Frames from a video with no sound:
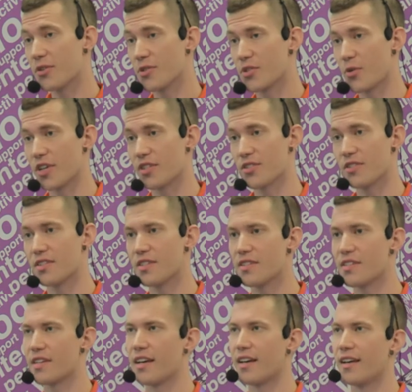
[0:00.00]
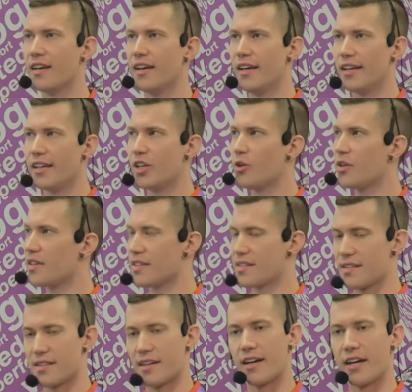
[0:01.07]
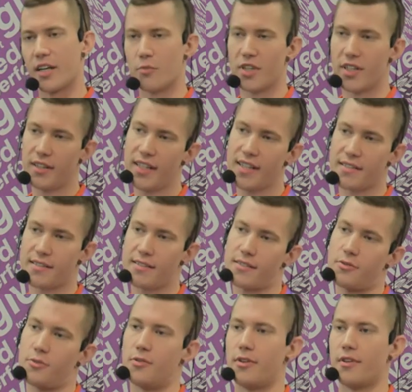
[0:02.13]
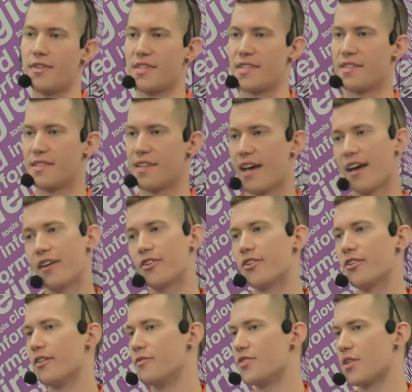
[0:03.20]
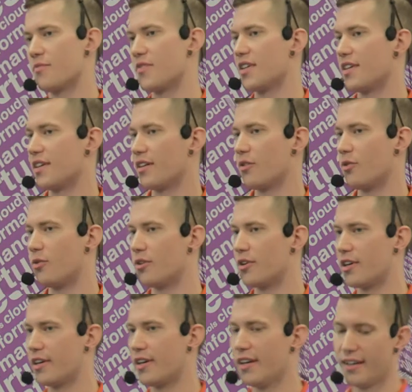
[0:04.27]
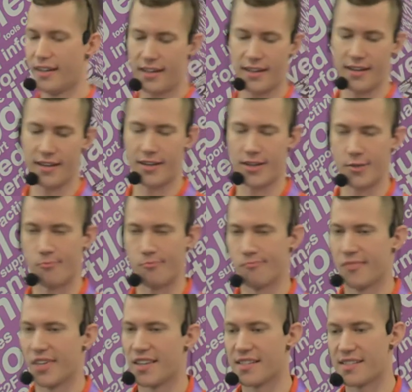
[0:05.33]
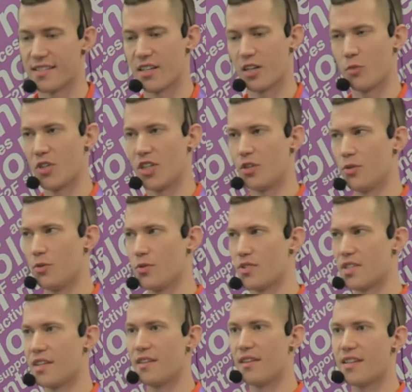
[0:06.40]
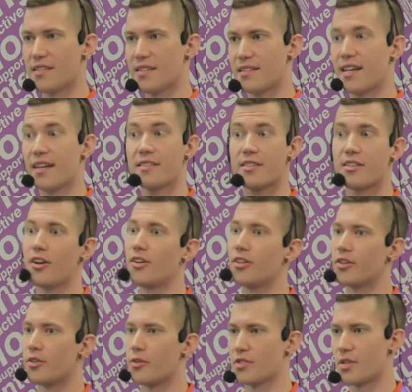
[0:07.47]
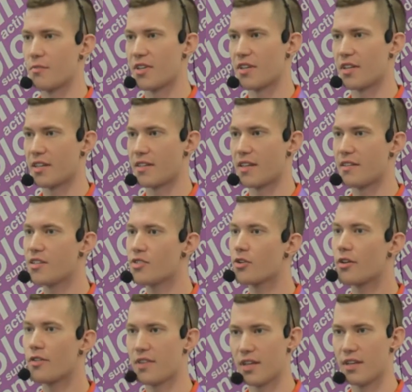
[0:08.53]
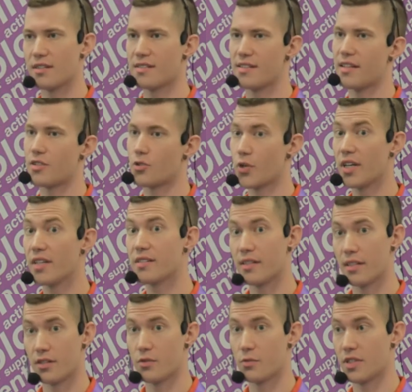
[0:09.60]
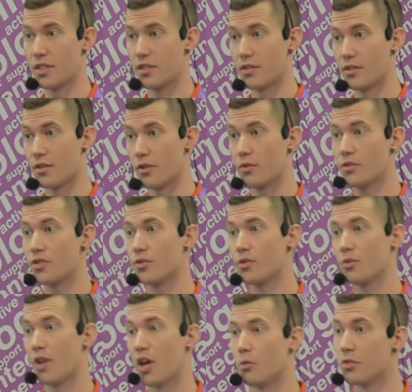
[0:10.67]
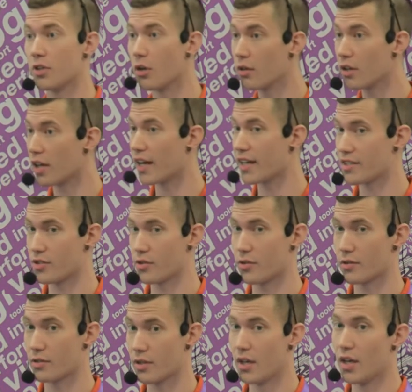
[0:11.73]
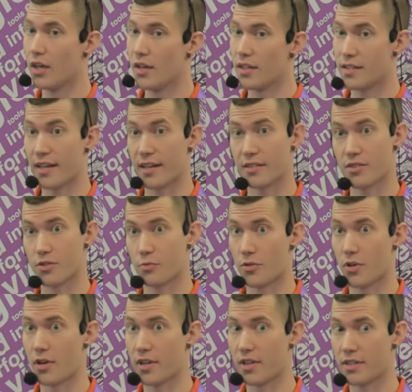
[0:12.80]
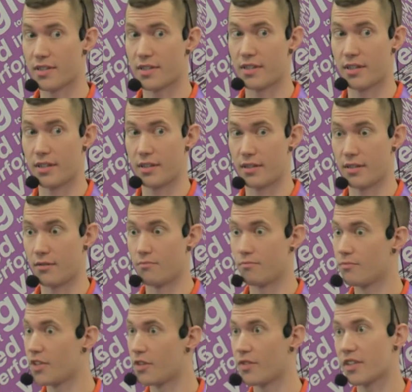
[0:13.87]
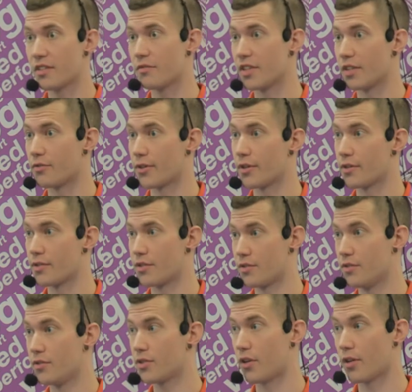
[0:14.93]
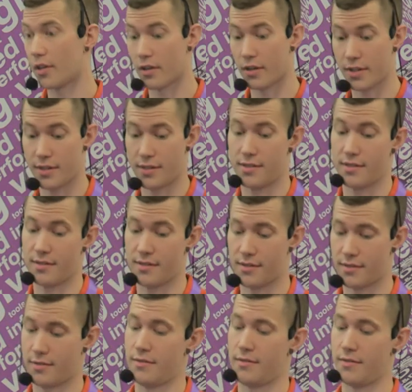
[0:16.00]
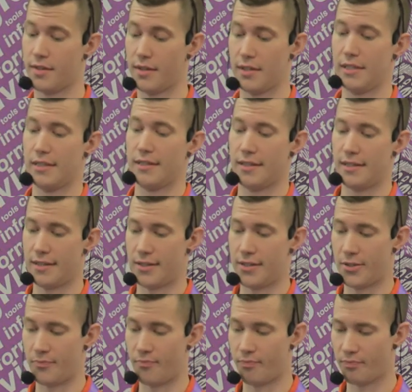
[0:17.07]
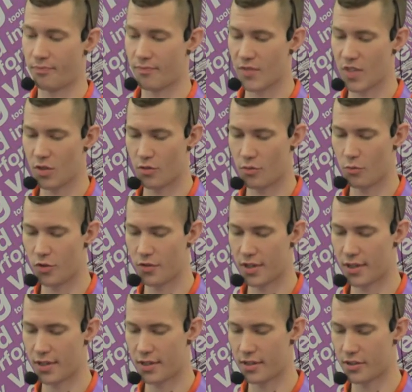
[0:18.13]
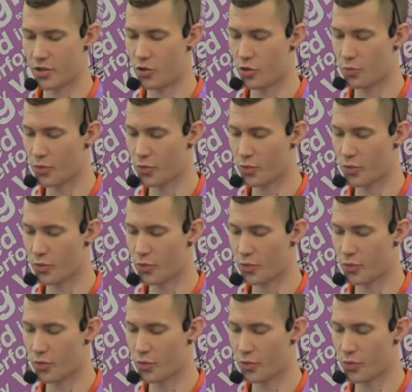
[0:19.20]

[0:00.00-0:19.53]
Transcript: those questions and say, you know what, this is an item in a list, or this is the header of something, or um, this is going to be used in this text color, or something like that. These are all things that translators would need to know to help localize your text or product uh, effectively for your target audiences. So. Um, moving on to